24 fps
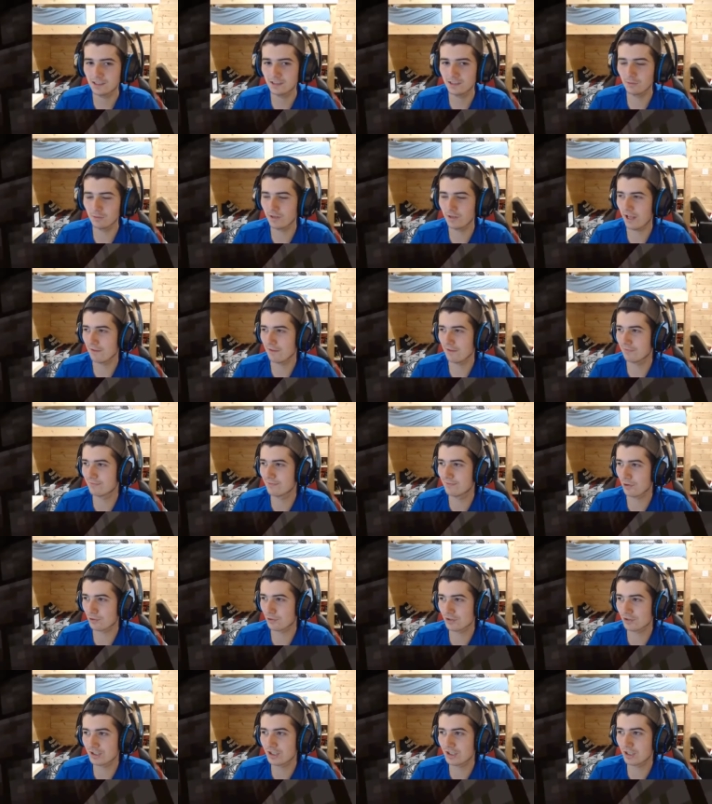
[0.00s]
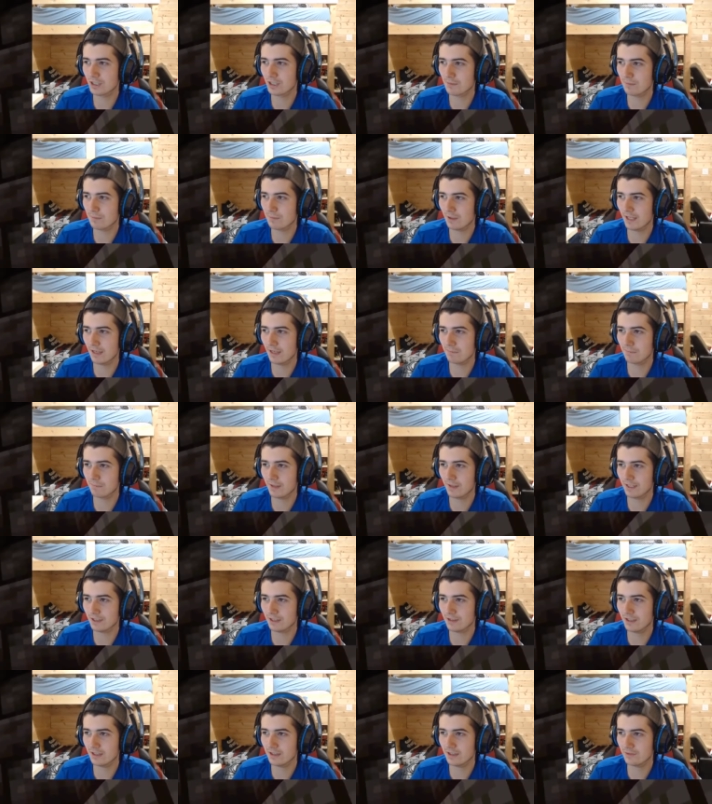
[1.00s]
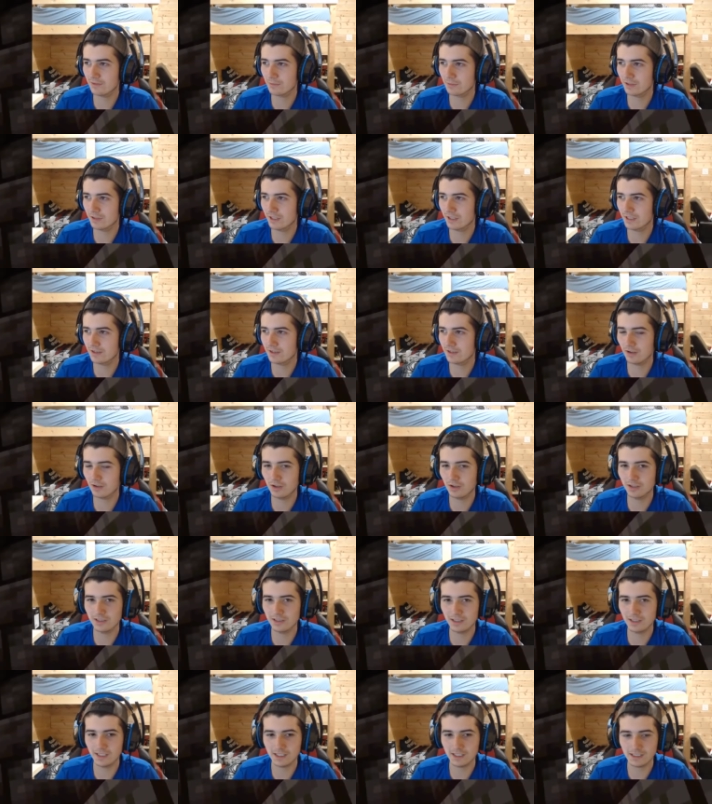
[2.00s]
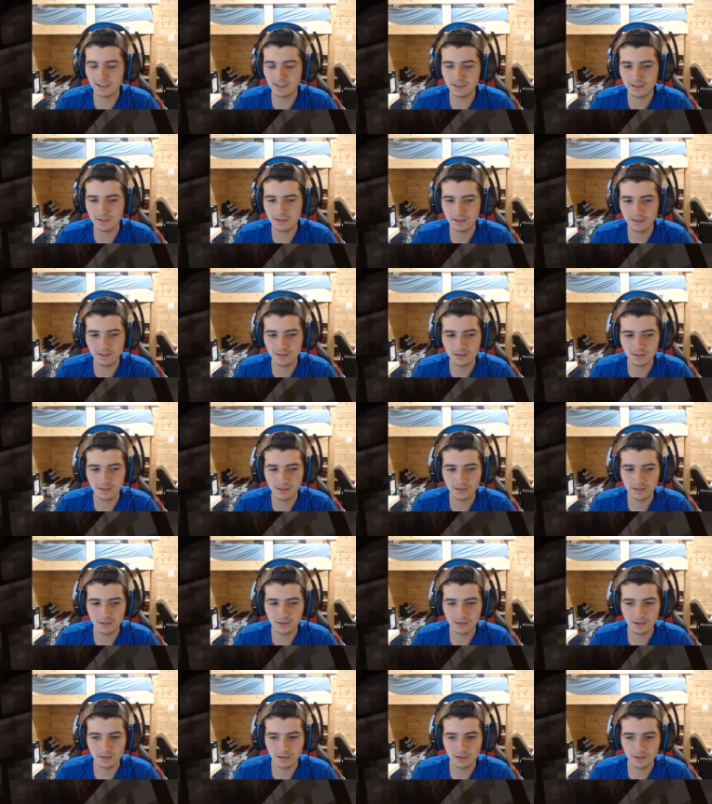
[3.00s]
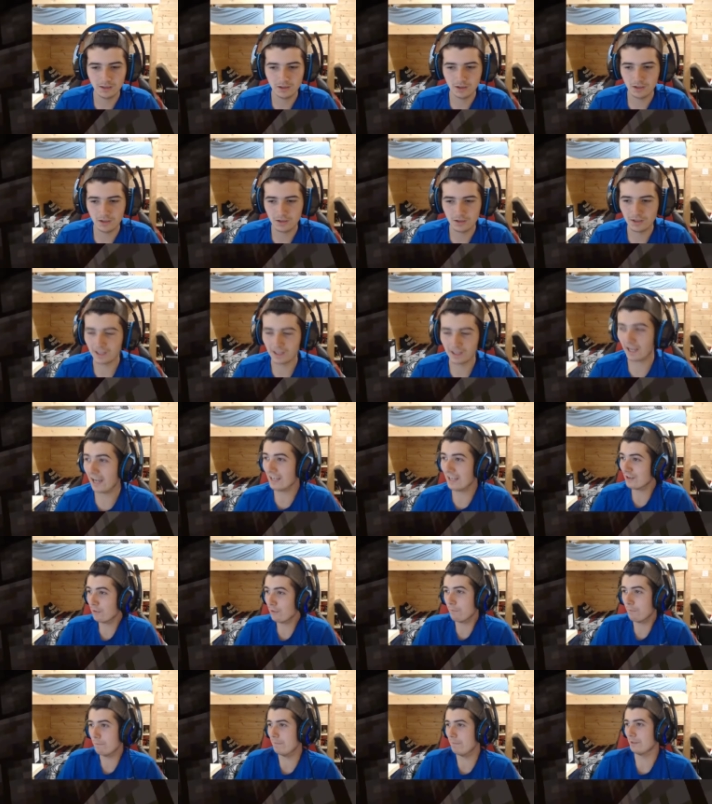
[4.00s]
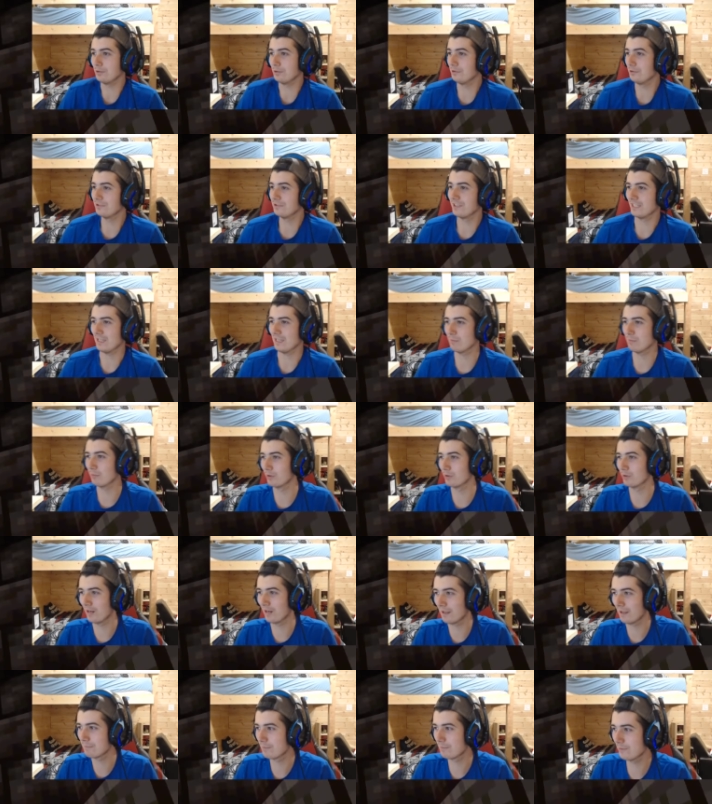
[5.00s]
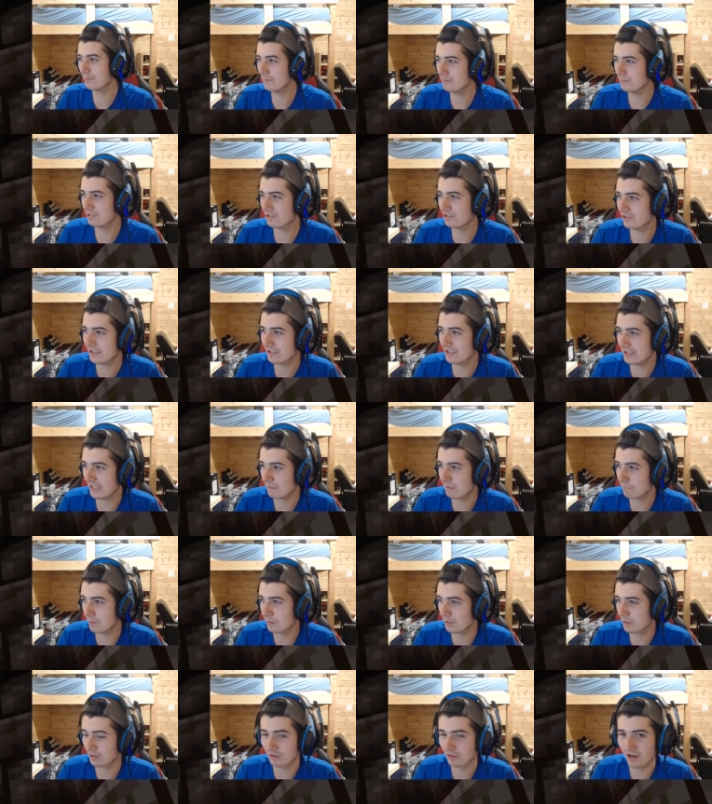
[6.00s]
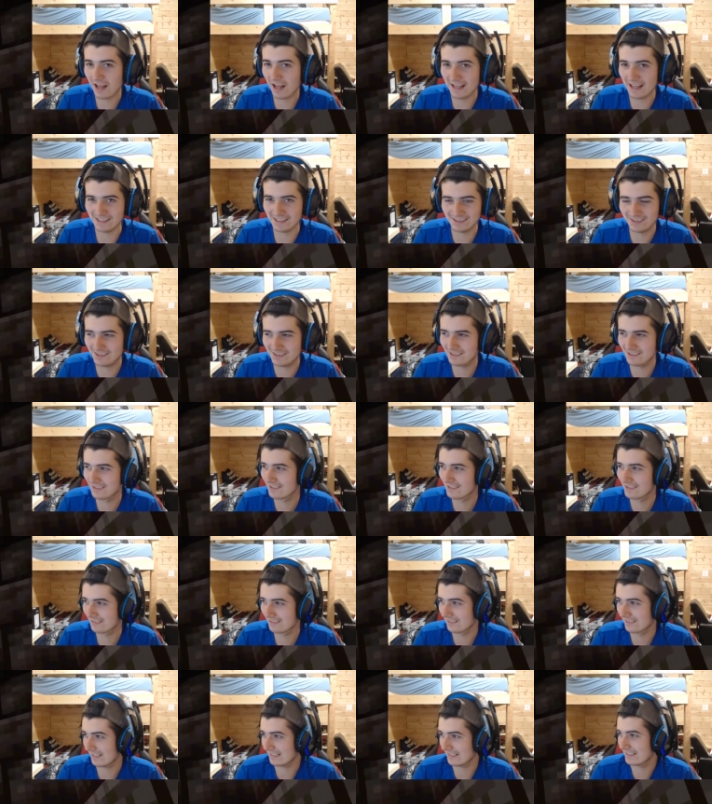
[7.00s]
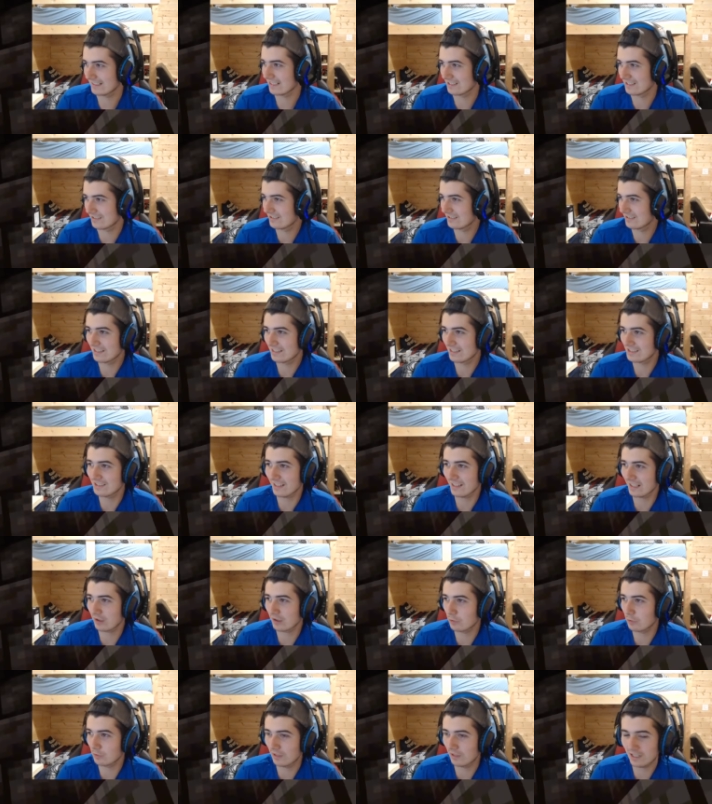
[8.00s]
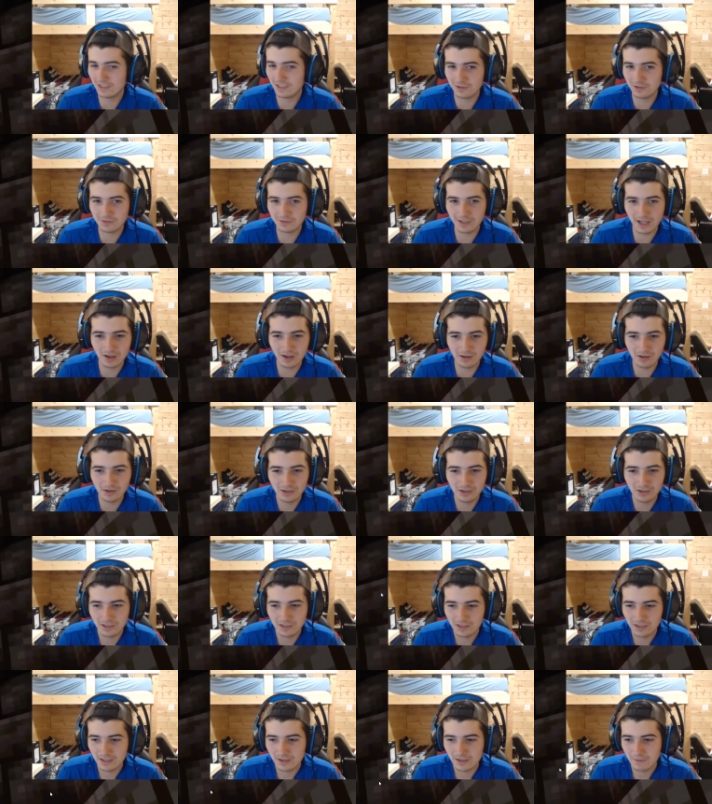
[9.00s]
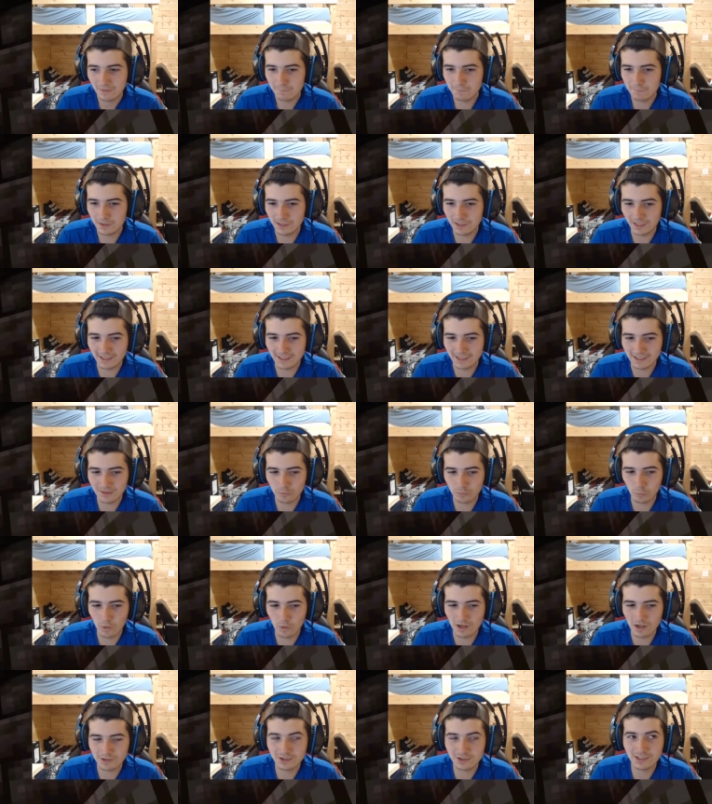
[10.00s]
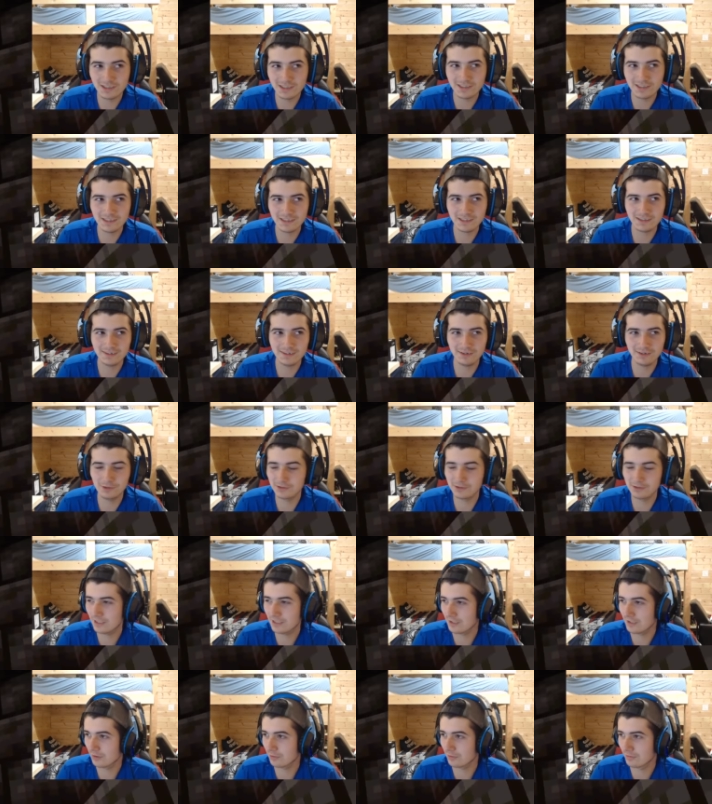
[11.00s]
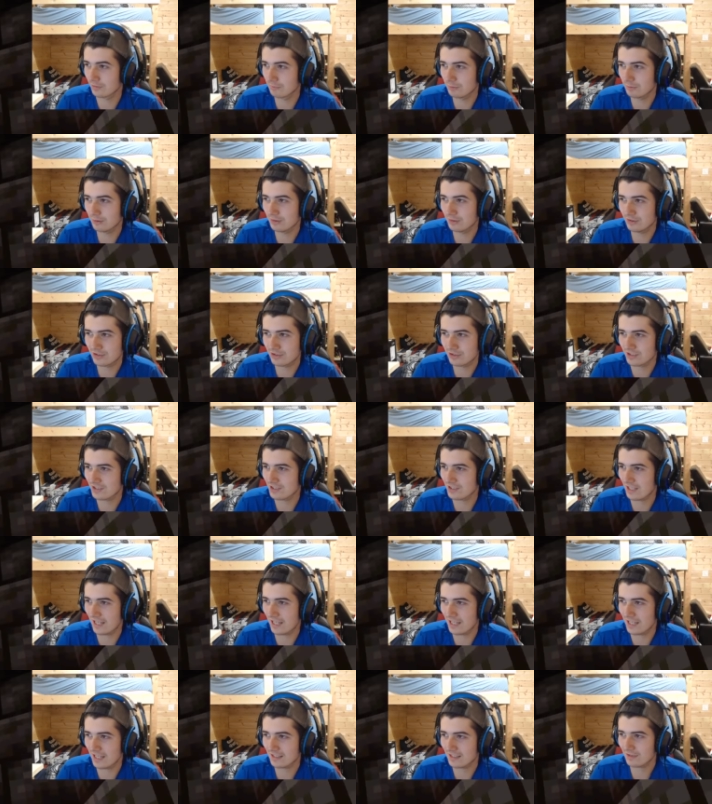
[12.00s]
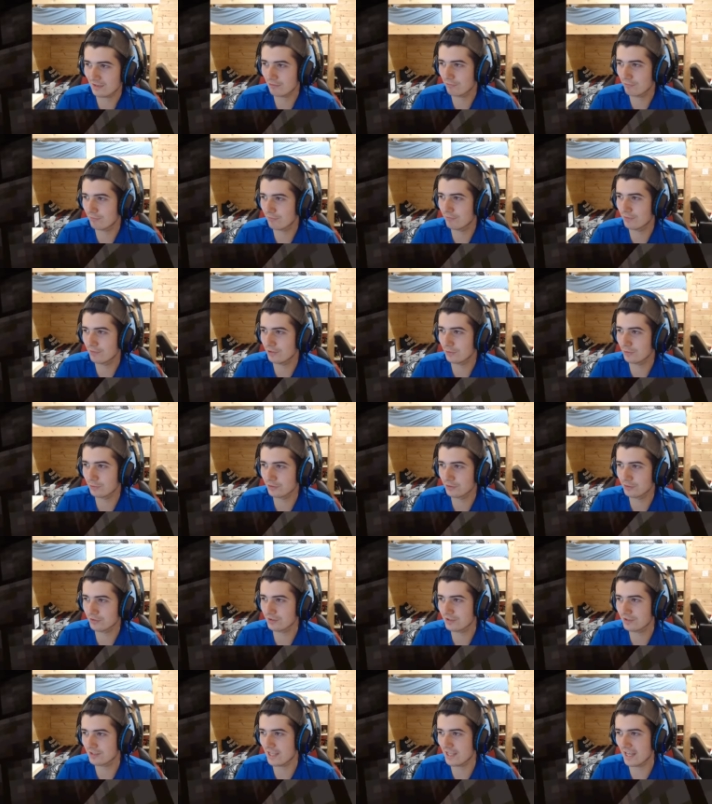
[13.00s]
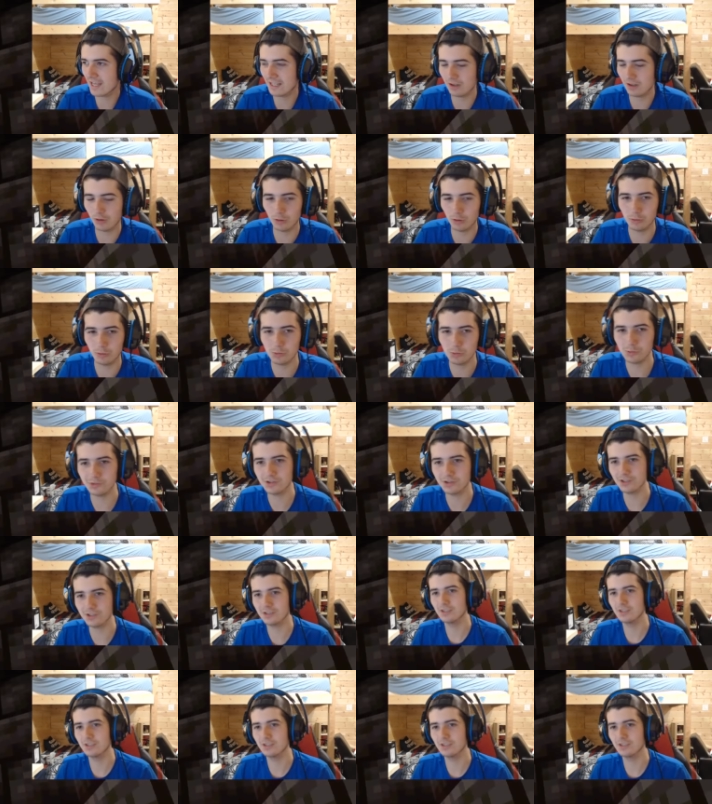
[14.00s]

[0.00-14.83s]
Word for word: when I first started playing Minecraft, where I thought like like I don't build anymore. I pretty much just like progress. Like that's, that's like all I do now but like watching Luke the Notable just like feels that old